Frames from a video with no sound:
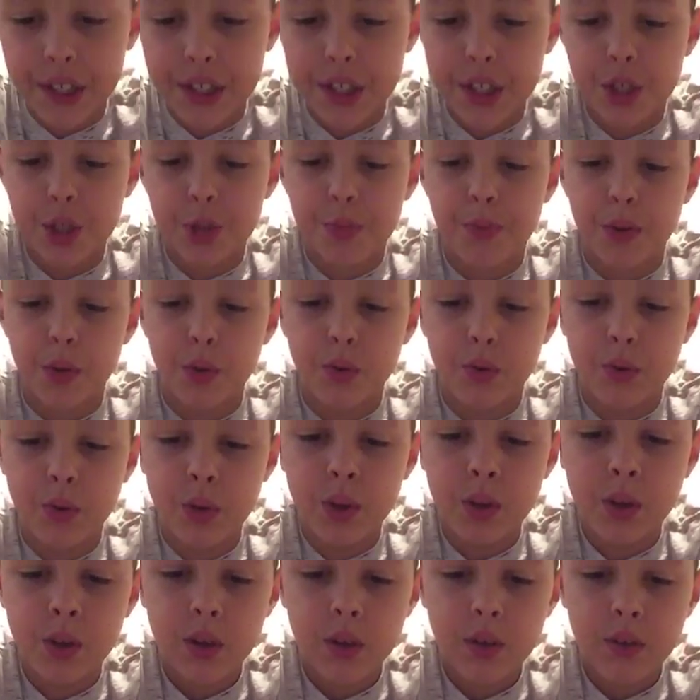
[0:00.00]
spoon
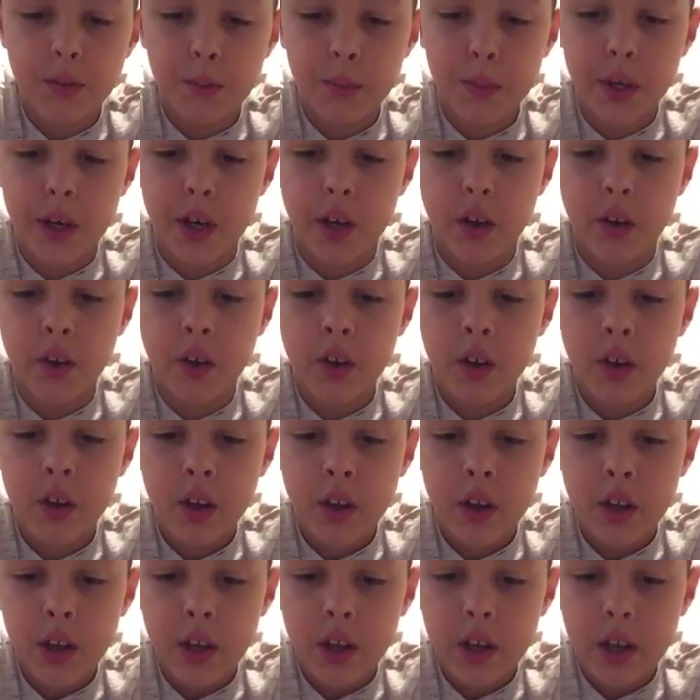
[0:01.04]
minnow.
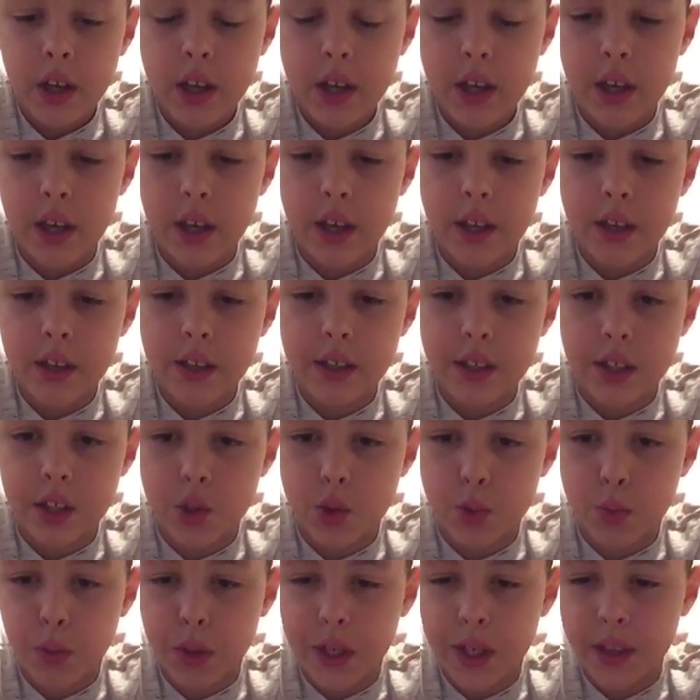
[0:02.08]
It
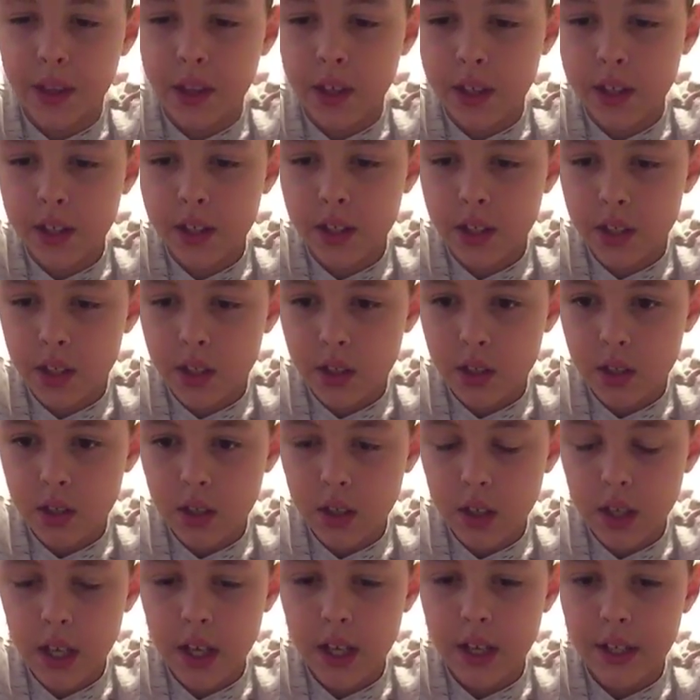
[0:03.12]
is weedless
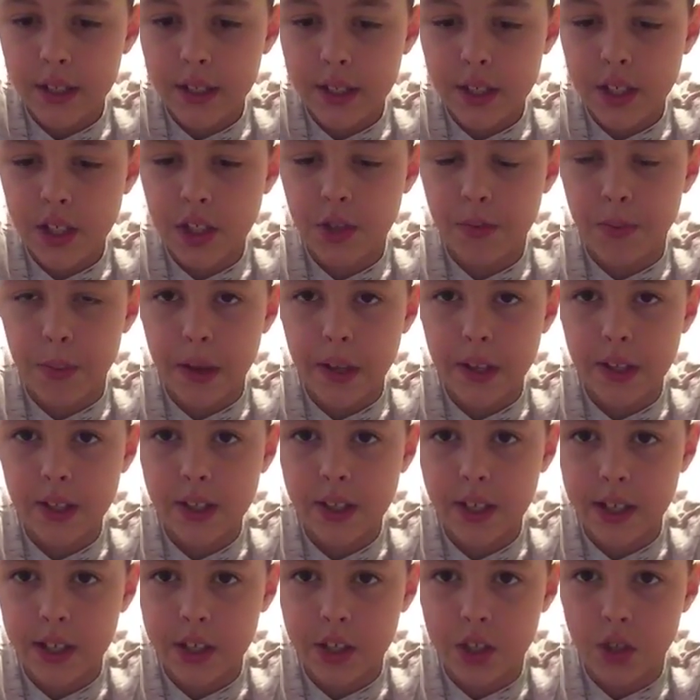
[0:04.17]
and it
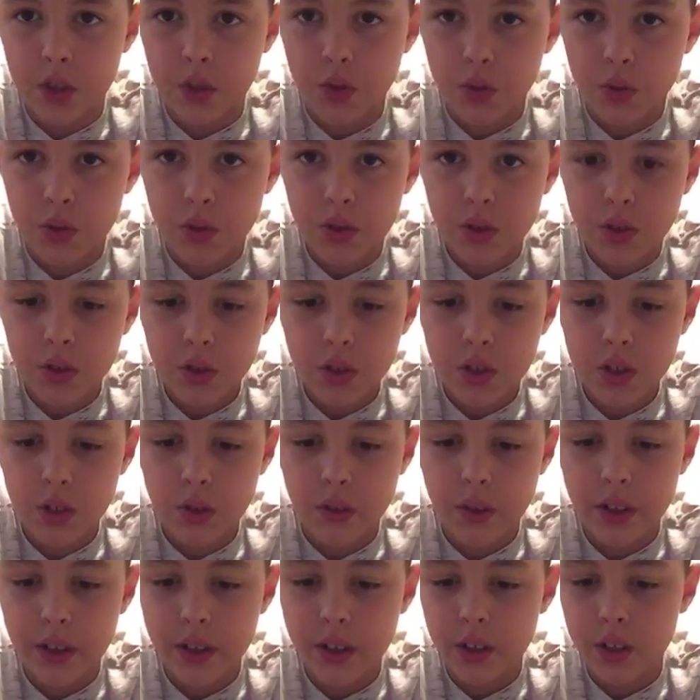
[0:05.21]
spins as you
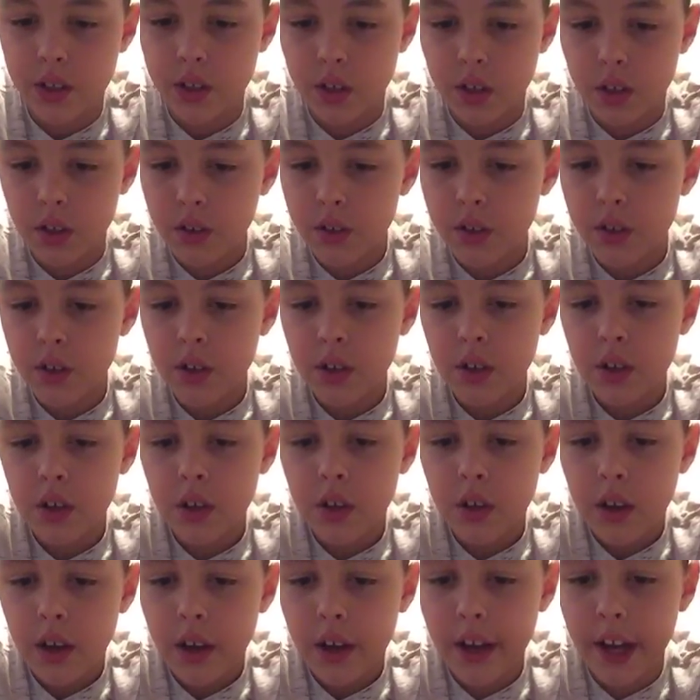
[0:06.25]
do it, so
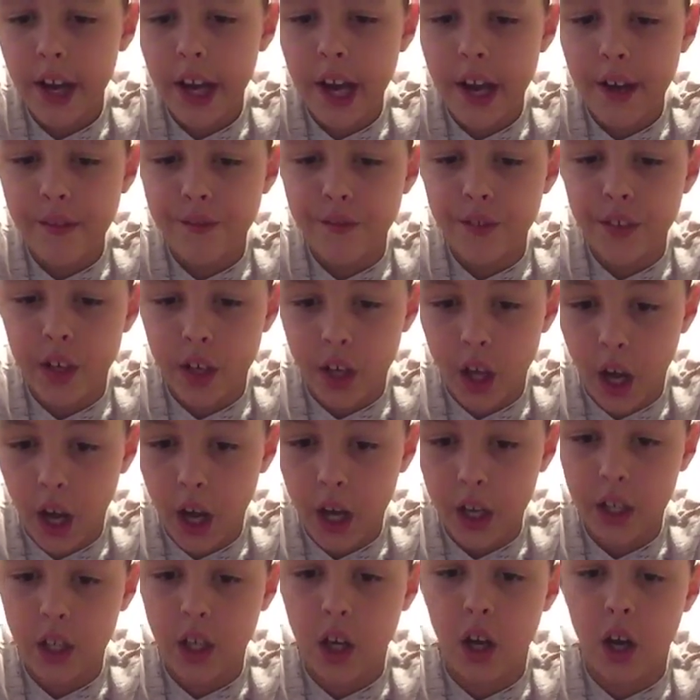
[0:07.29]
I have
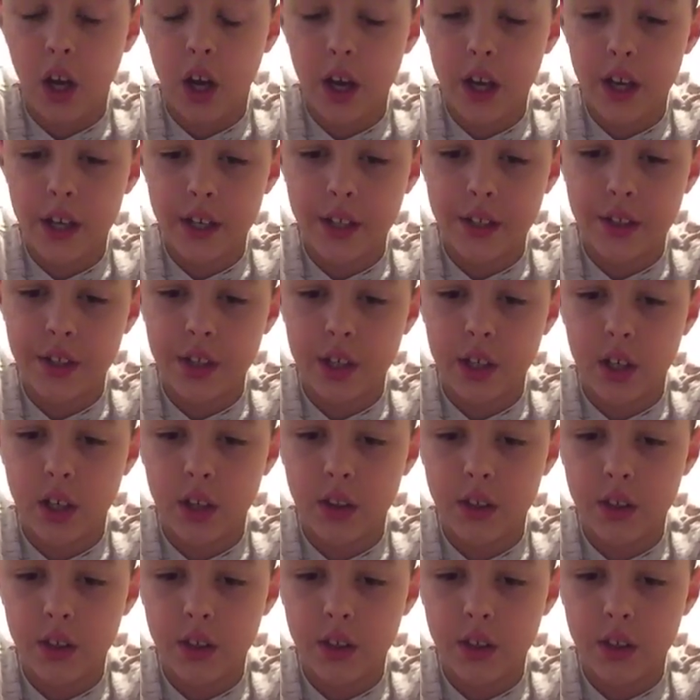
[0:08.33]
not caught anything on